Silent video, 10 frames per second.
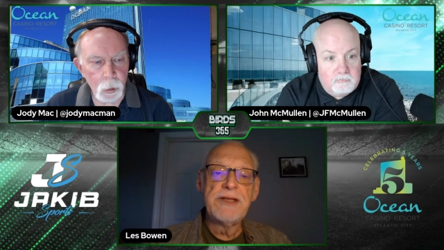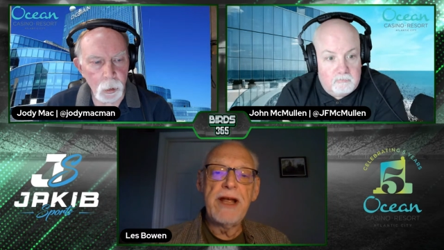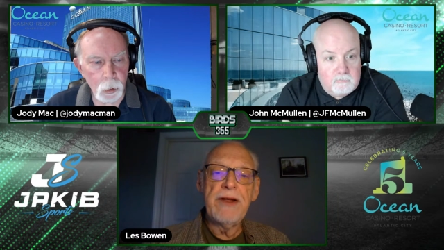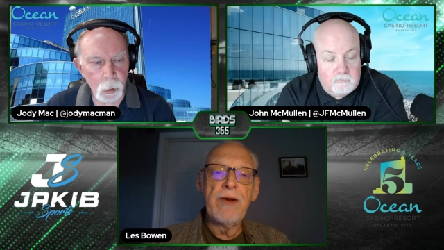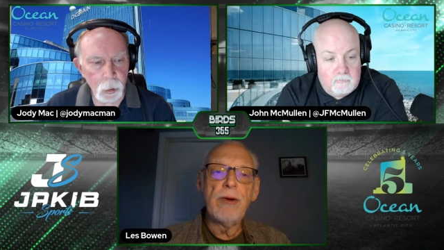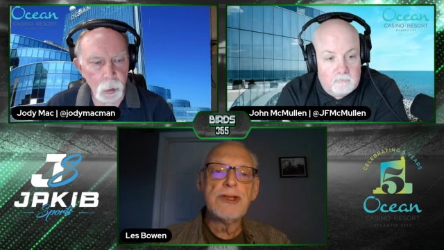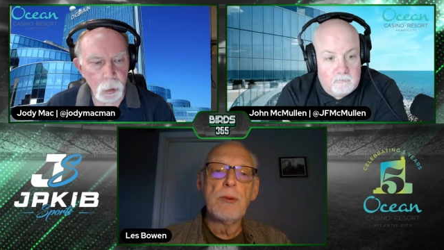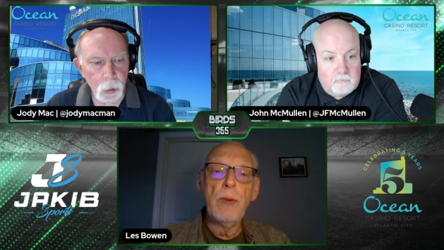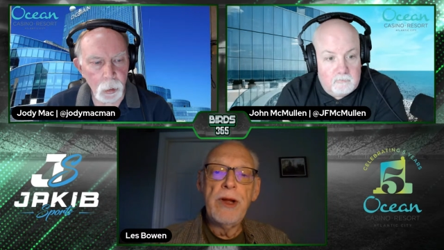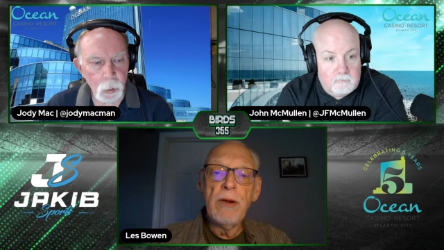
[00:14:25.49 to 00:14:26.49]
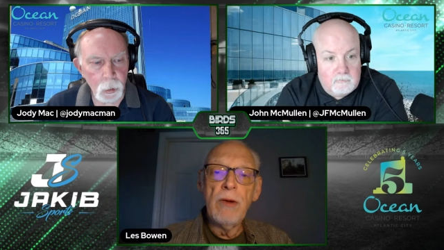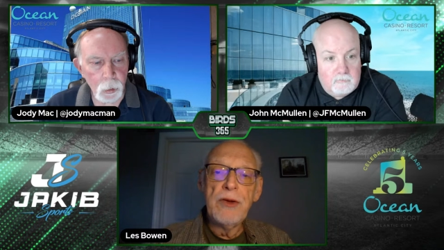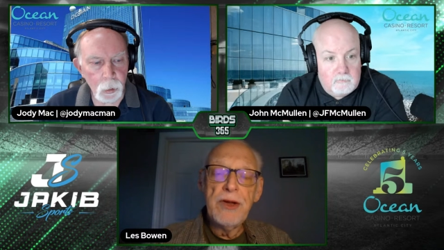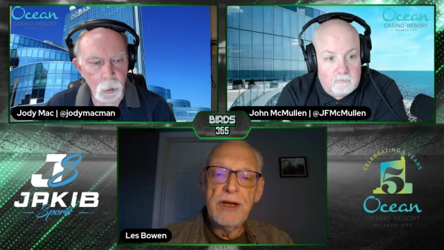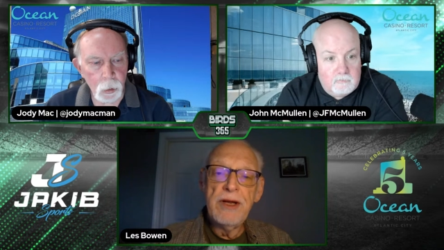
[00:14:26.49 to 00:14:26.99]
Speaker 1: Jalen Hurts
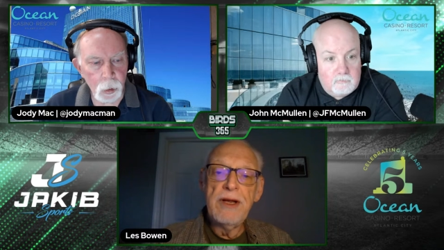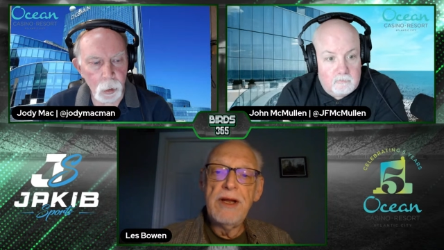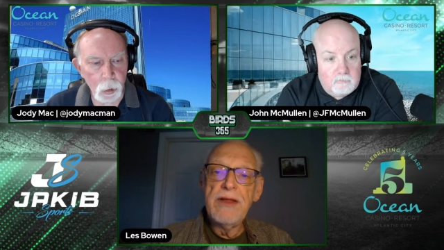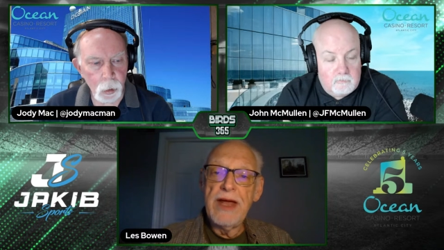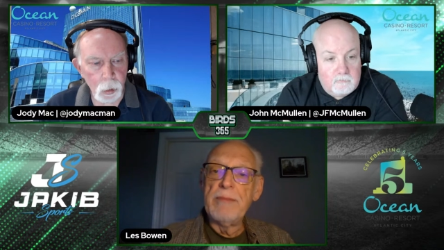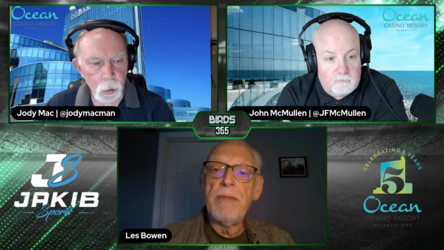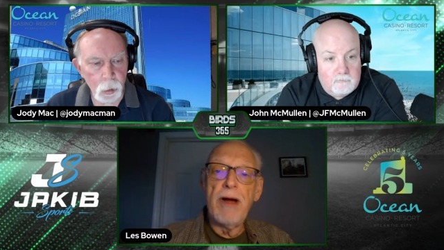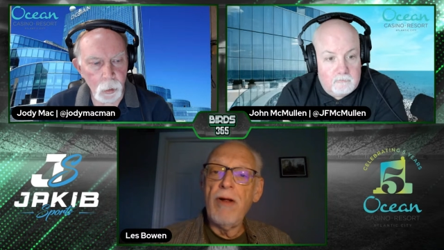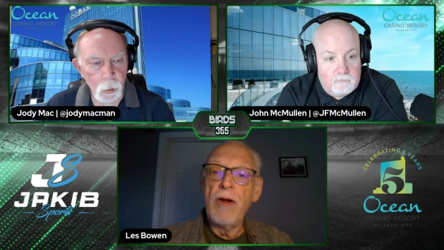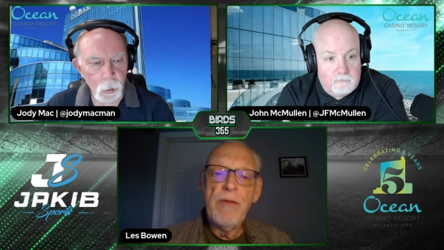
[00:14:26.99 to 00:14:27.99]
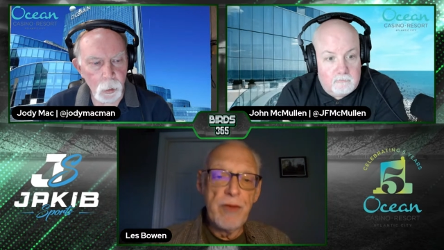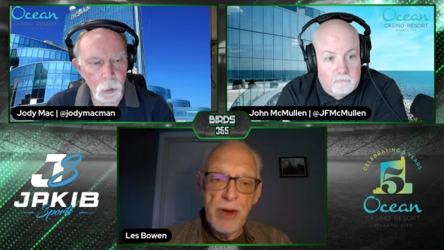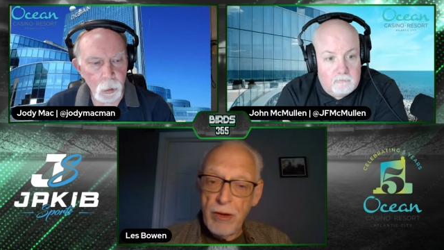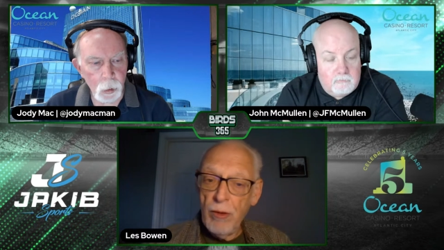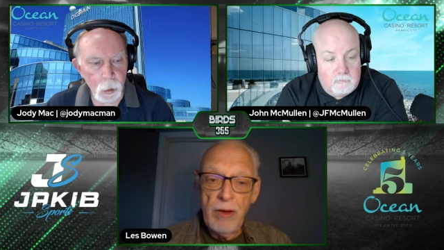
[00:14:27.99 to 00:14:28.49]
willed that ball over the
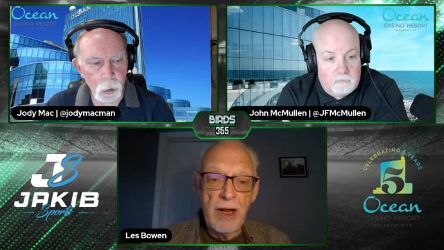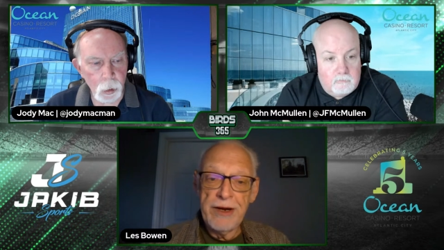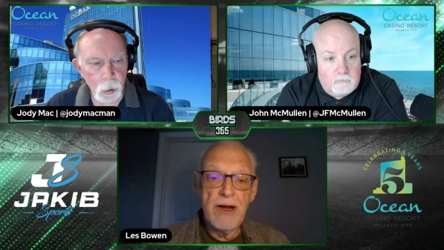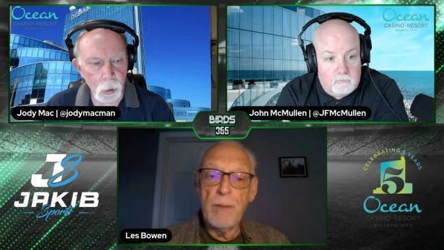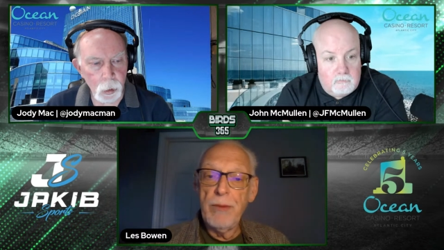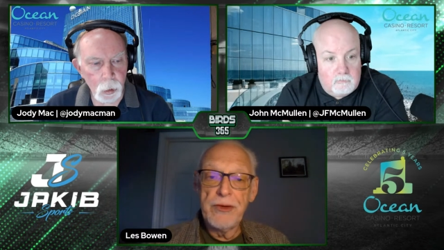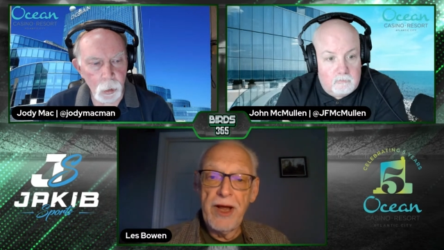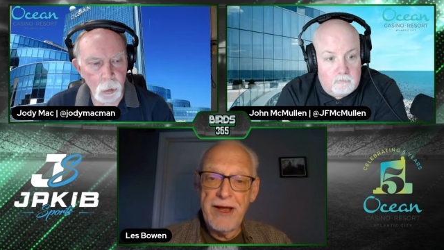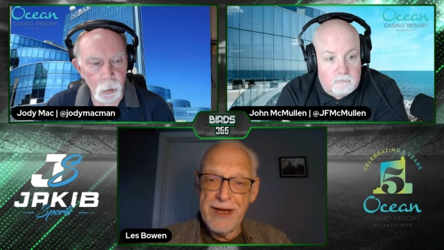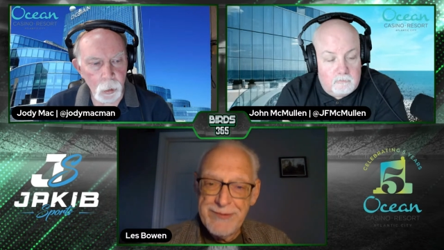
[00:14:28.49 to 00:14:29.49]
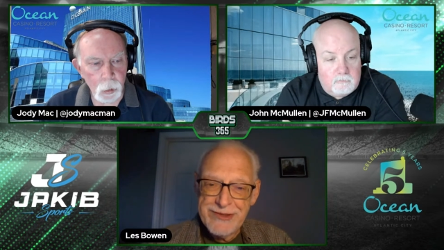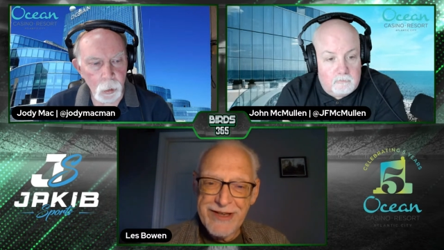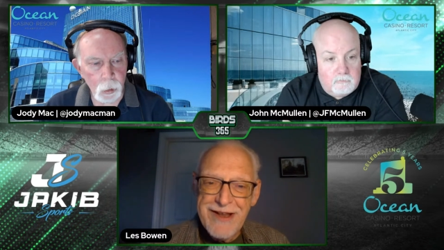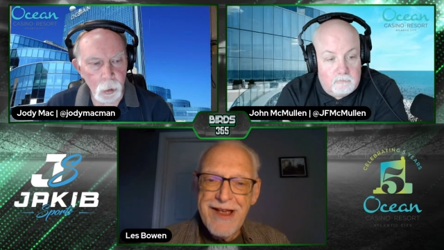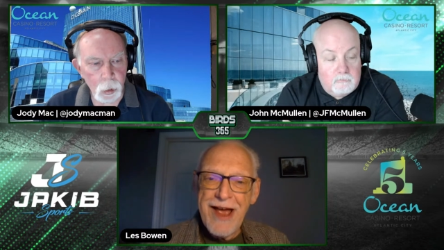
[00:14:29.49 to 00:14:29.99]
goal line a couple times.
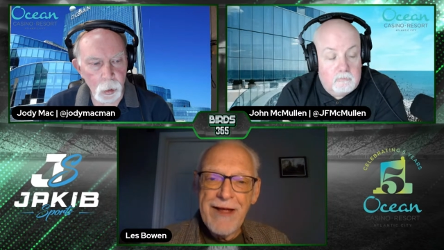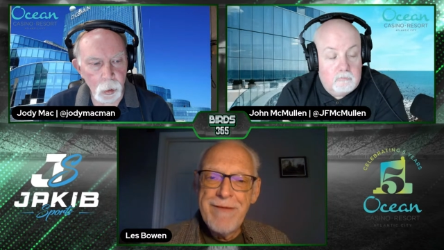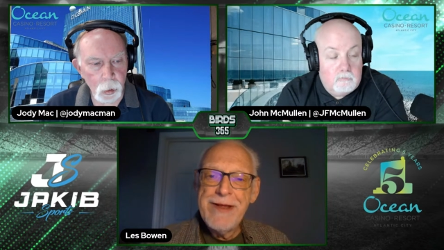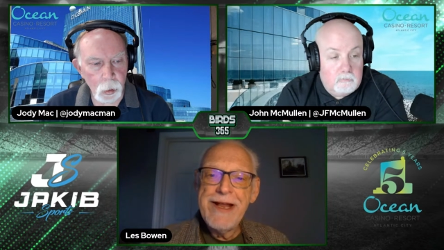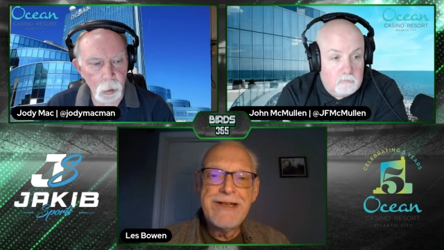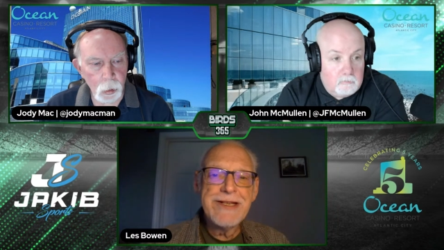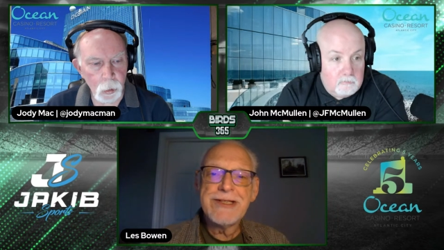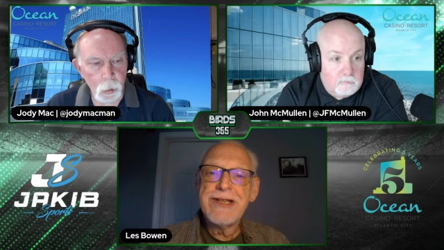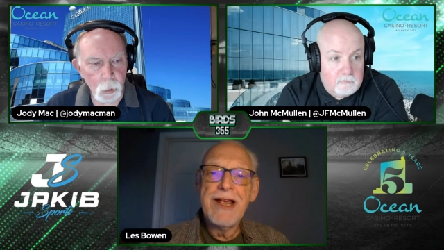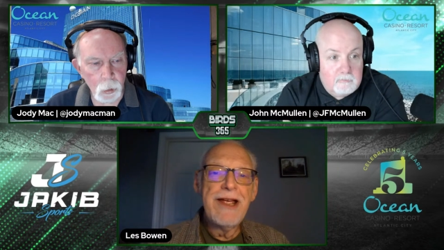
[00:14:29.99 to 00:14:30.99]
I mean, he just